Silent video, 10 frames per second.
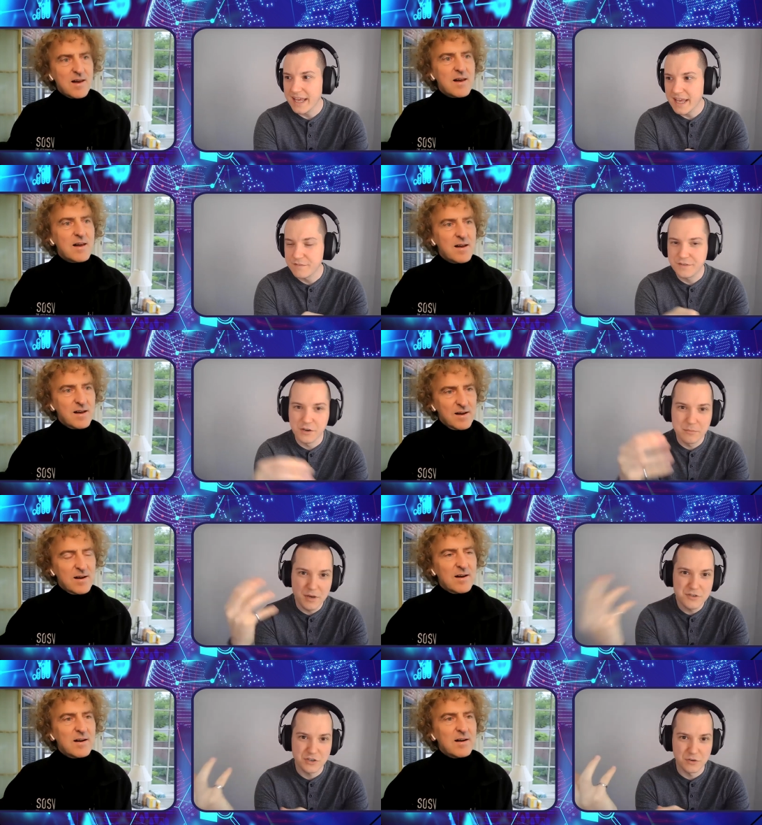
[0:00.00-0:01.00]
Speaker 1: if your
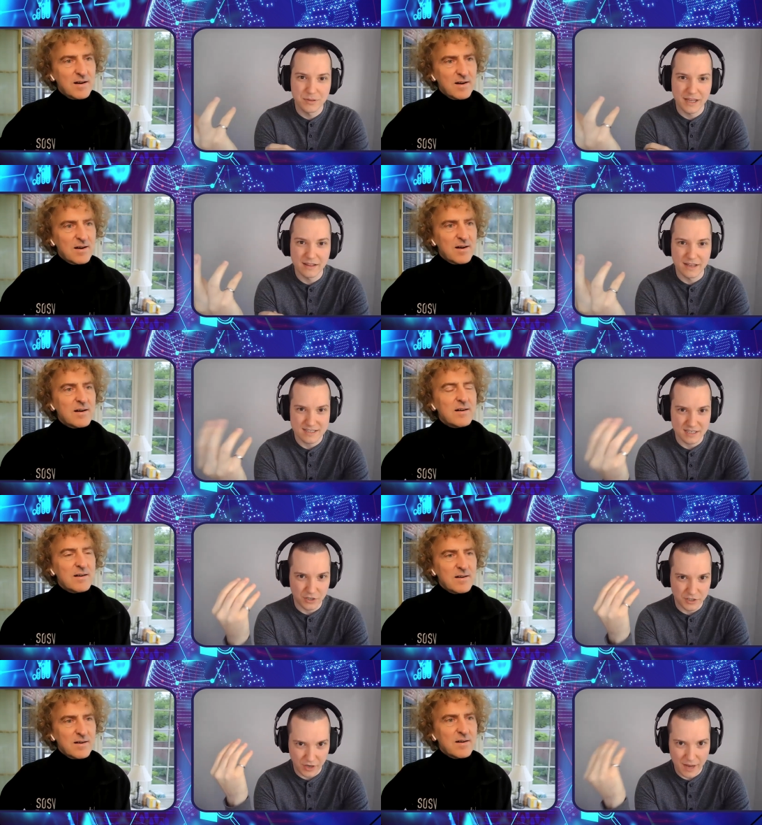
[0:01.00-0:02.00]
musical playlist and
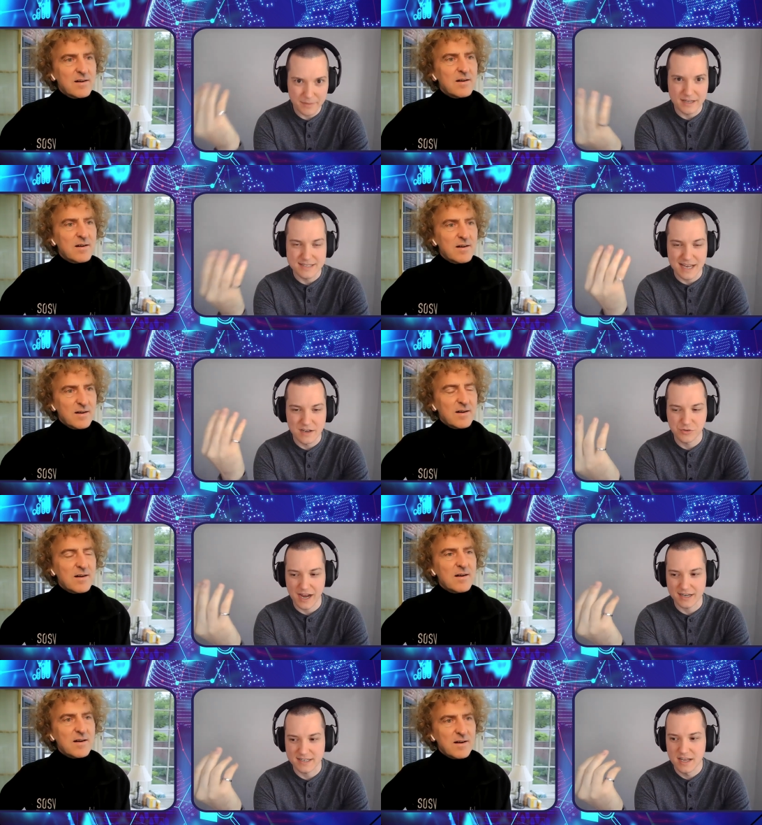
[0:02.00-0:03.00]
your ambient
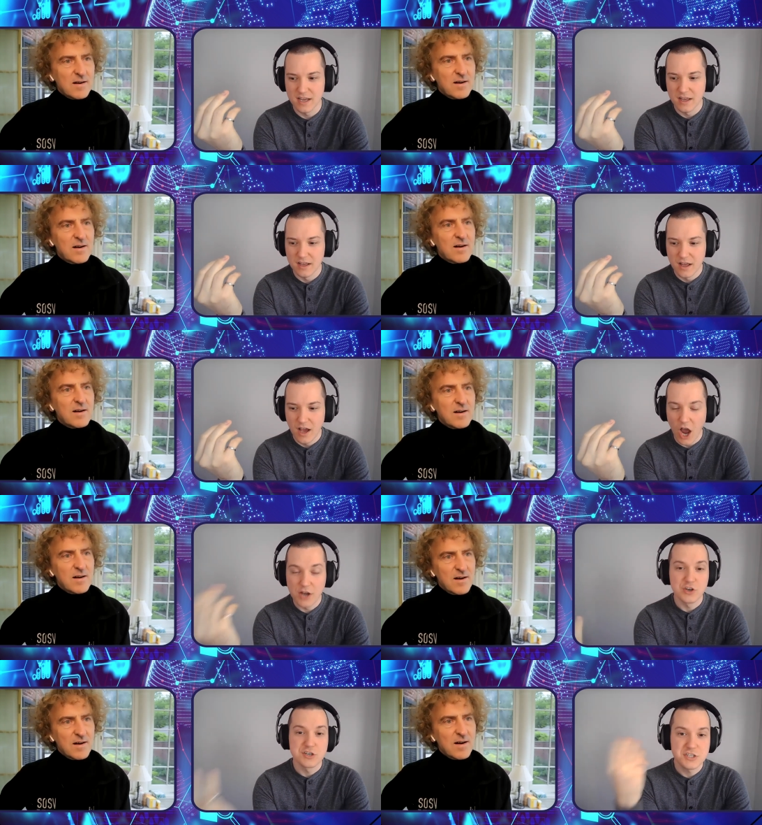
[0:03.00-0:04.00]
soundtracks
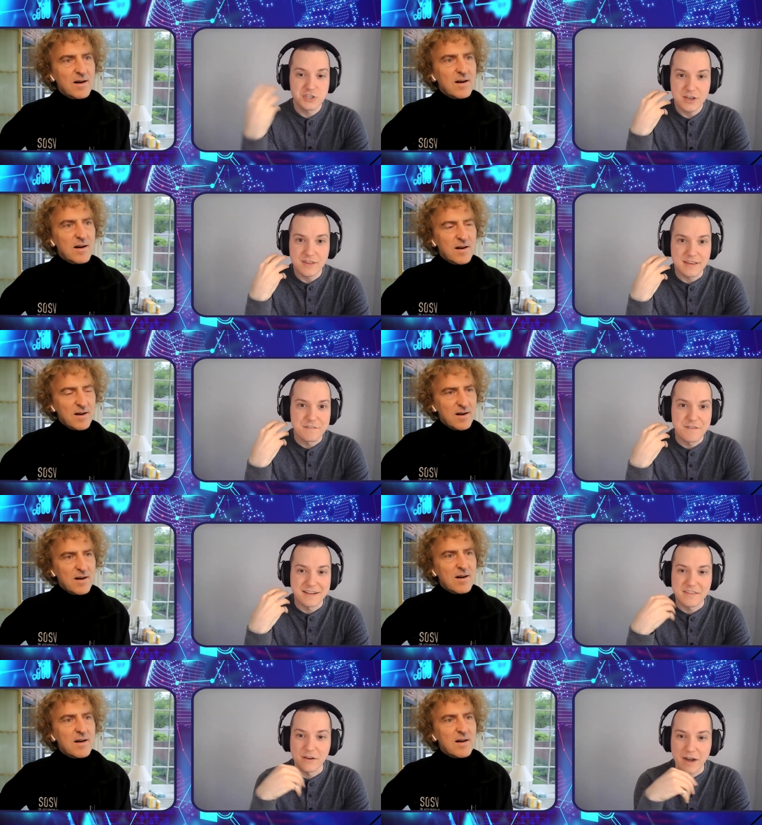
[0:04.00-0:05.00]
understood the
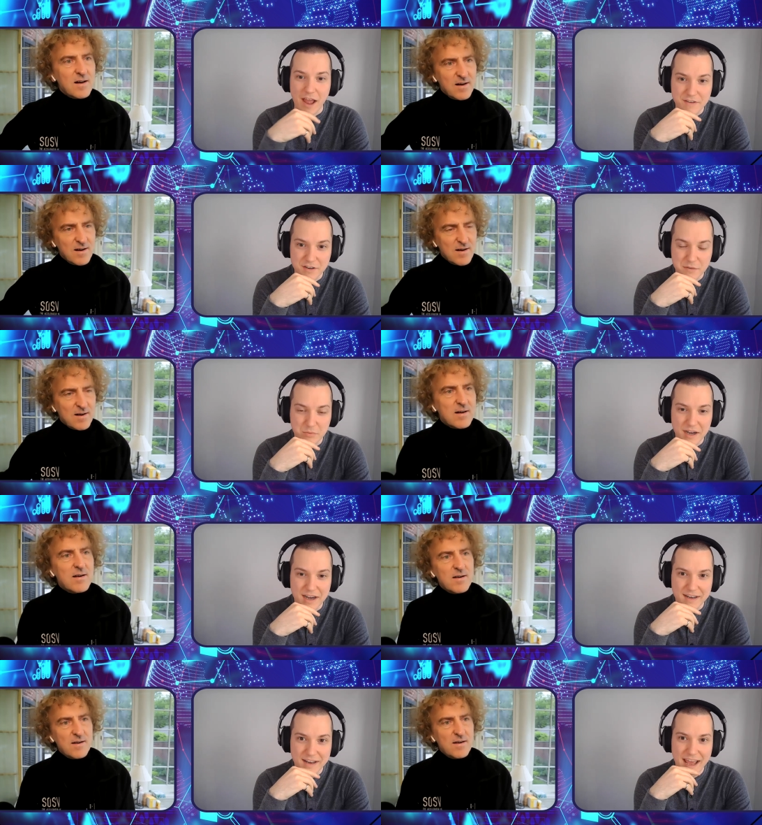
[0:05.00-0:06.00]
effect that they were having on your
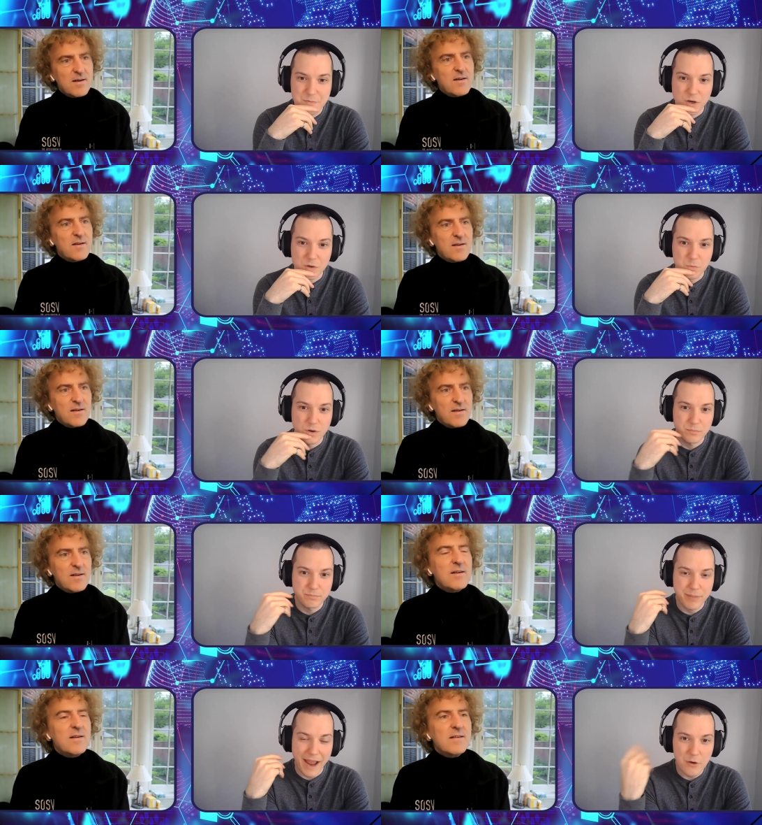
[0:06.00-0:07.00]
brain, and we're
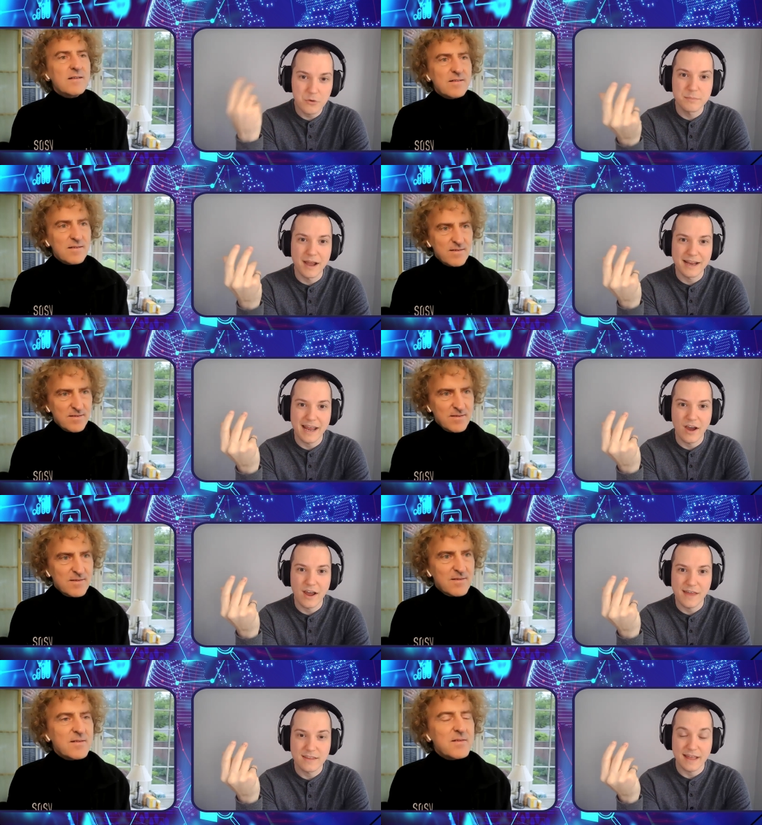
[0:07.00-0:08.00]
powered by an
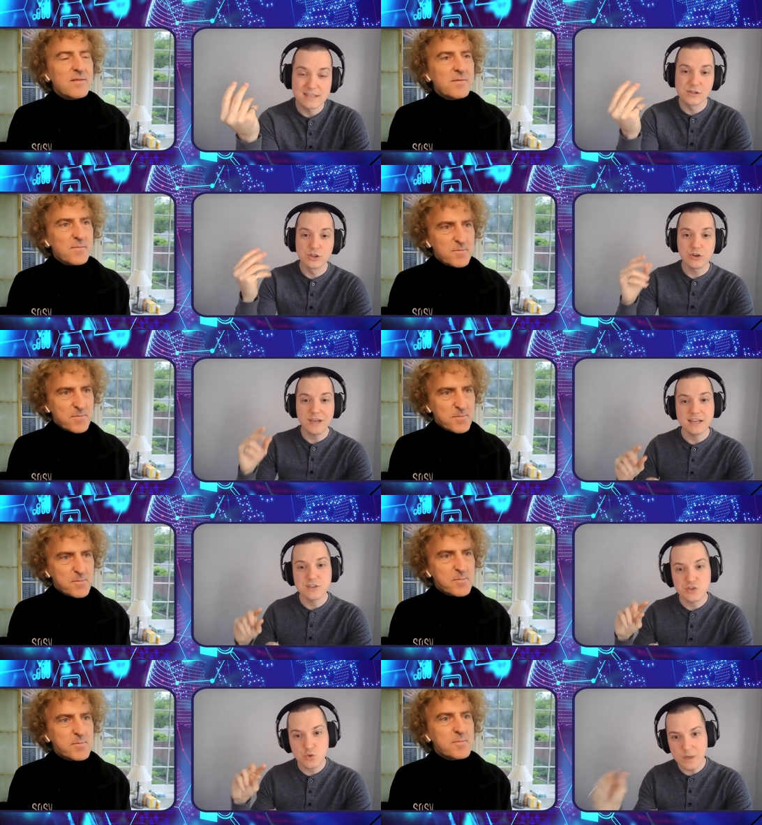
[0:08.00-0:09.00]
AI that's looking
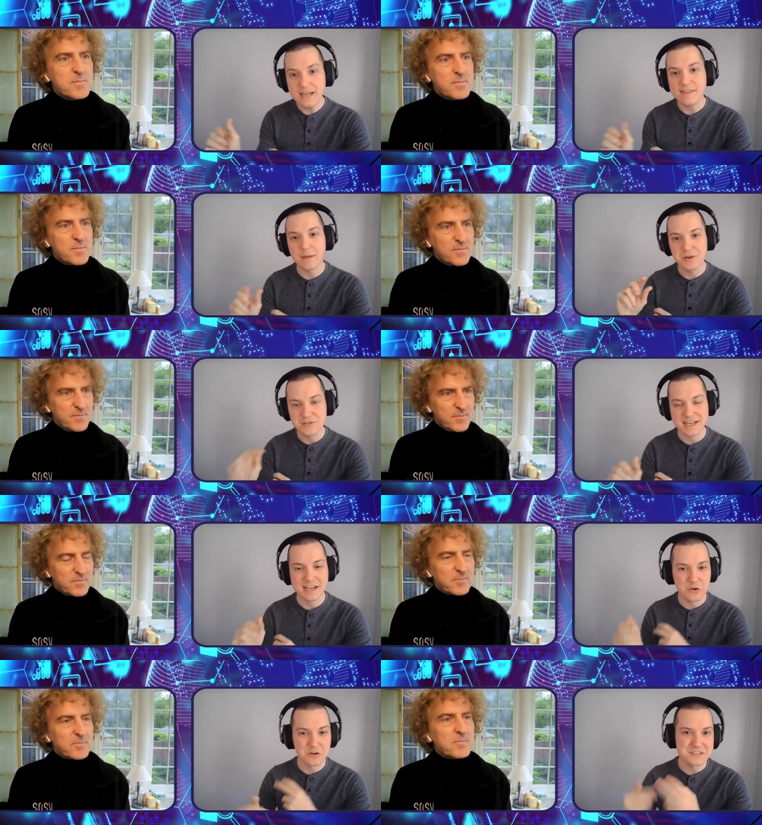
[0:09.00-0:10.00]
to tweak that music
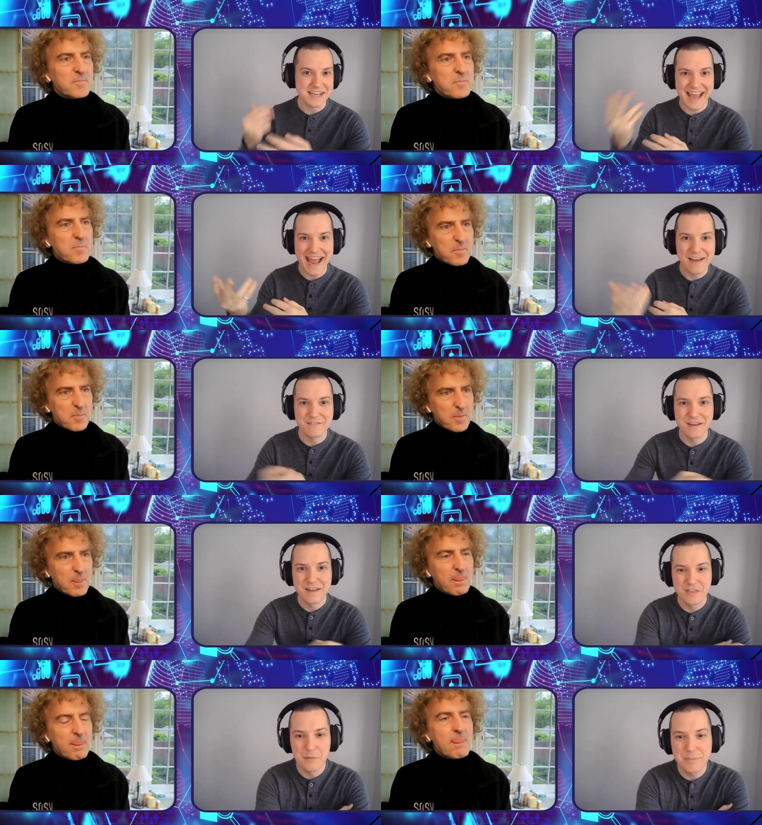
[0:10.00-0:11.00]
in order to have
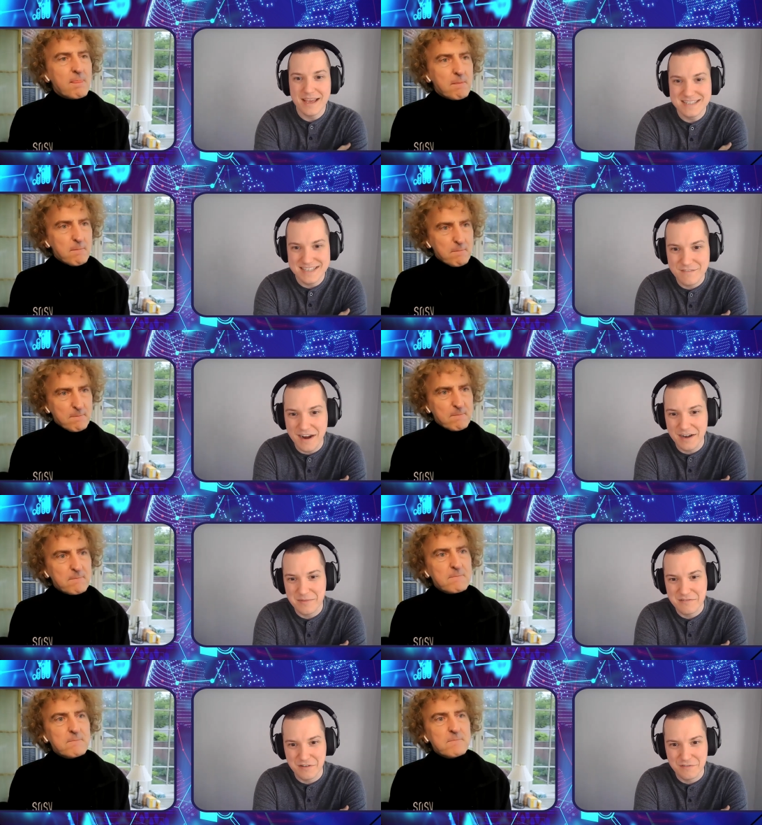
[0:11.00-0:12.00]
the best
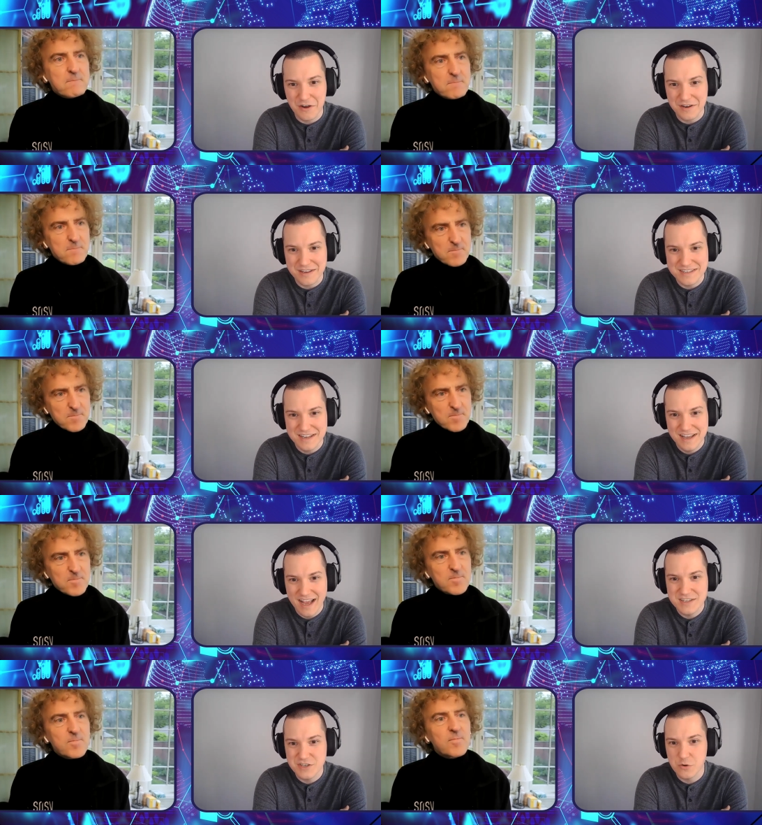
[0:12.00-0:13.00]
environment for focus.
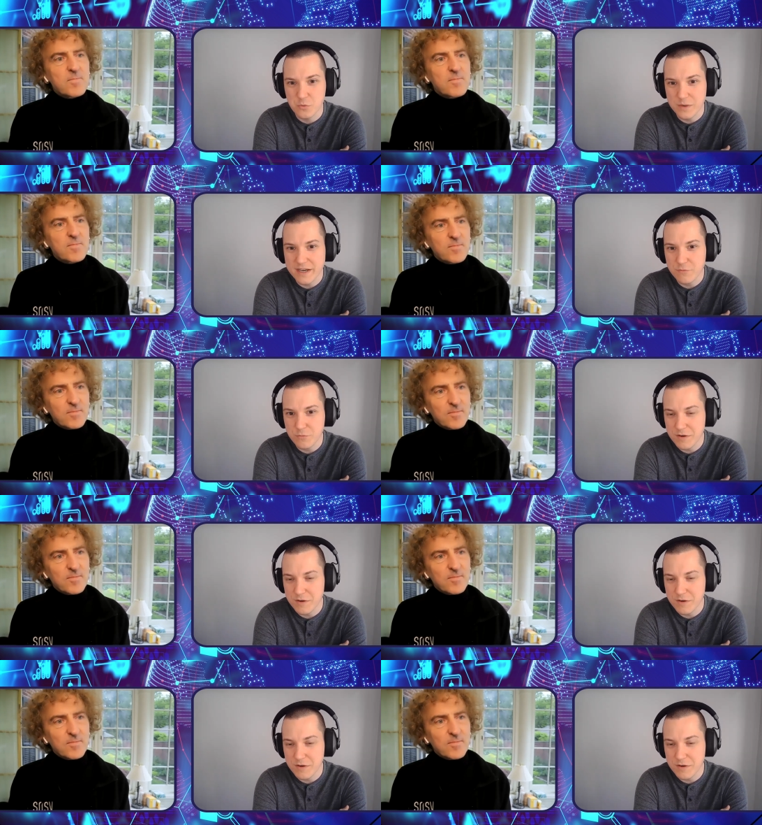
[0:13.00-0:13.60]
And so we've